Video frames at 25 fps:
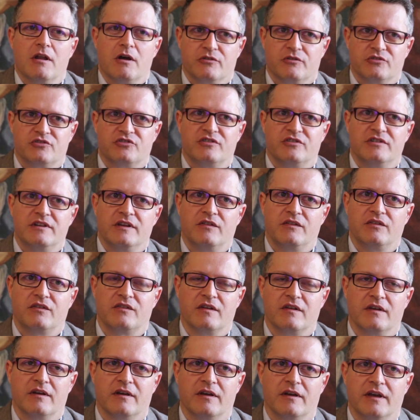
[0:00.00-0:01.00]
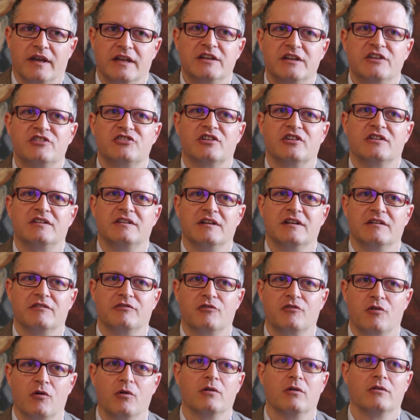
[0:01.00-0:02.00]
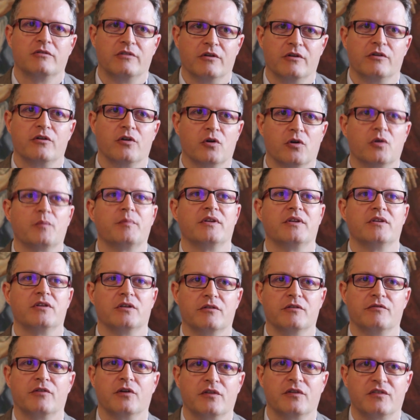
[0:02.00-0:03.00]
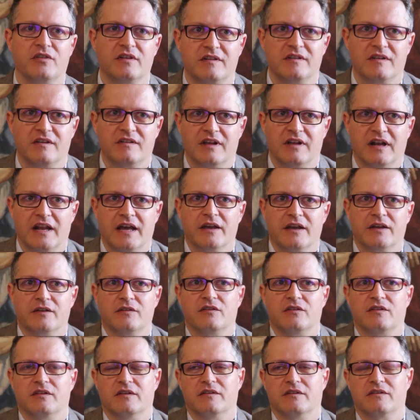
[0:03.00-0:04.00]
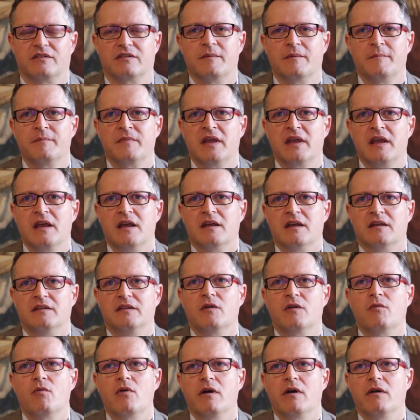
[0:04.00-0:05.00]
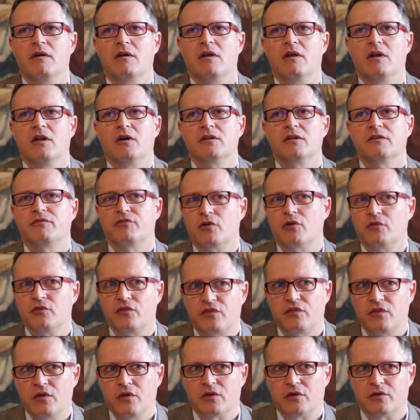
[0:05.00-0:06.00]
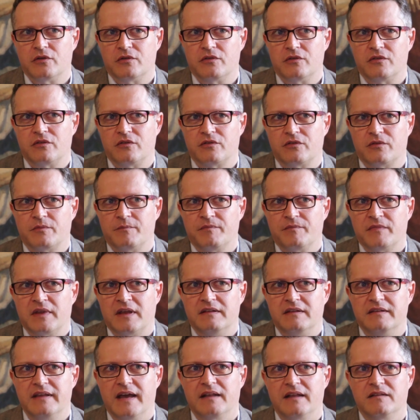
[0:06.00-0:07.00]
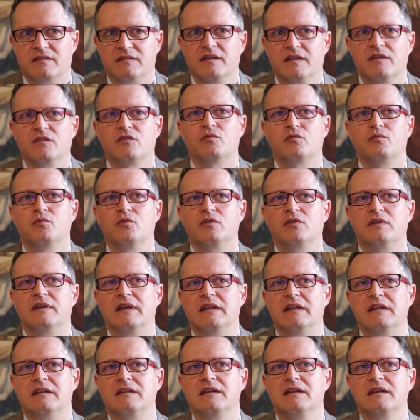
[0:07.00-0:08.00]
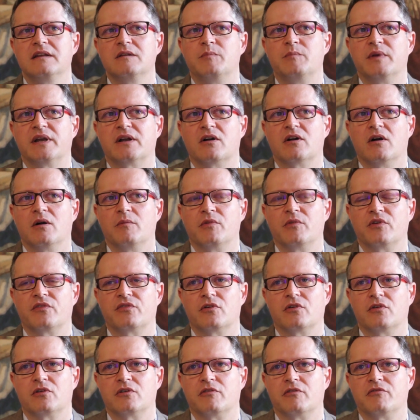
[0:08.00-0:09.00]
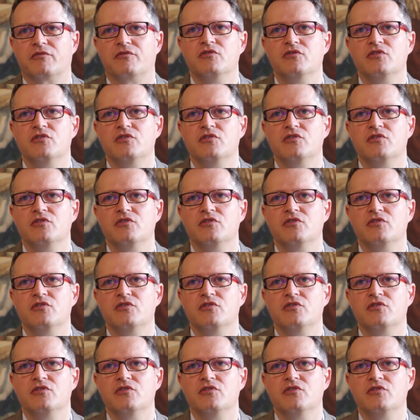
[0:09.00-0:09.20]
launched this initiative called the European Universities Alliances, there were a lot of concerns that this would become a sort of